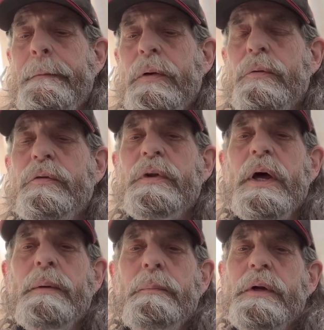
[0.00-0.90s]
it was
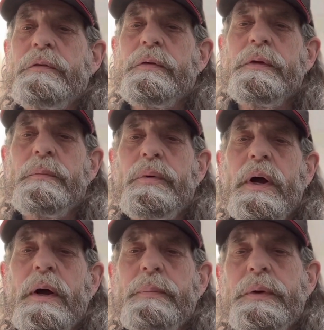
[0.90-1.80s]
not much on the
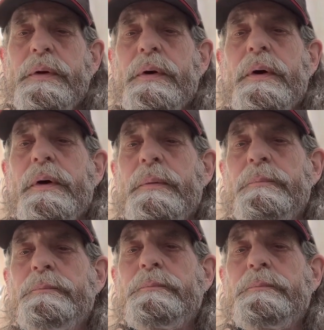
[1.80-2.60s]
property at all.